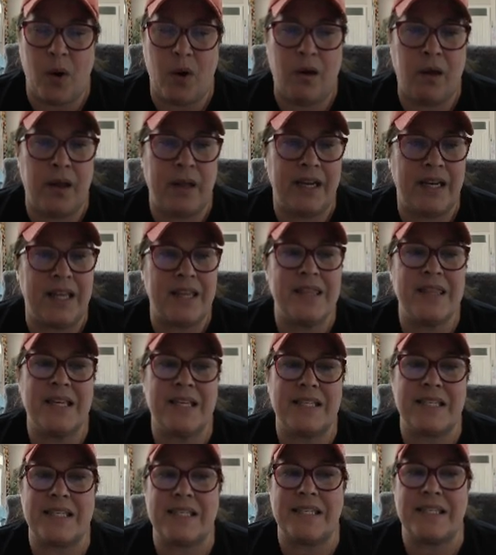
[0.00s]
on the
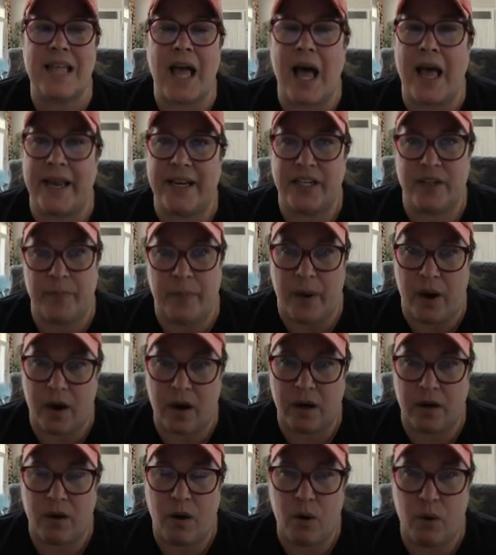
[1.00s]

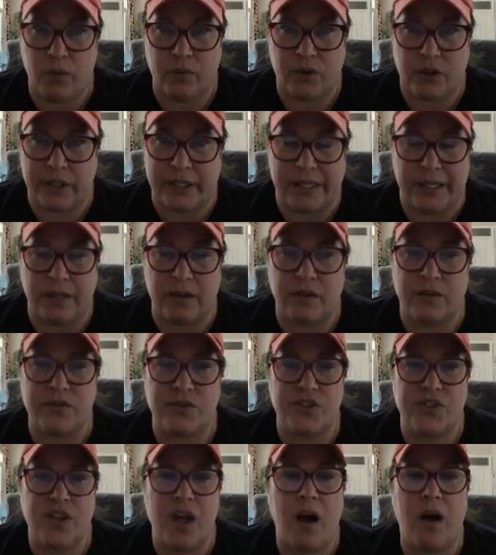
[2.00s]
sidebar over here.
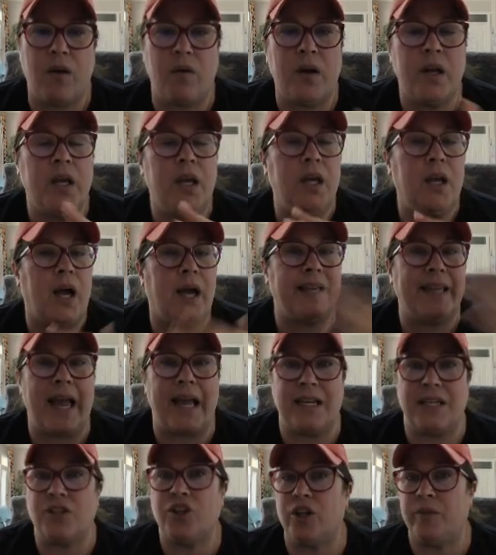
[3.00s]
So again,
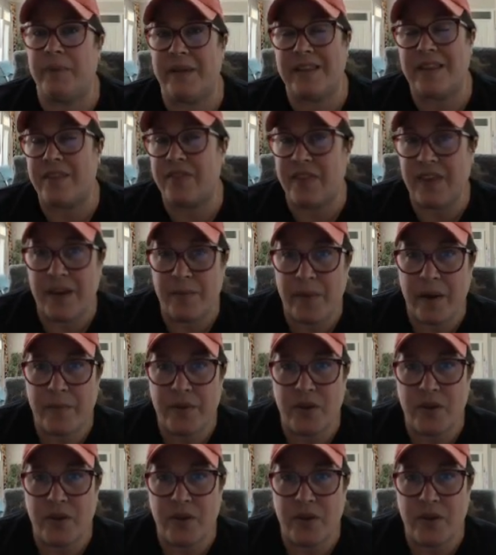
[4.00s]
could be the theme I'm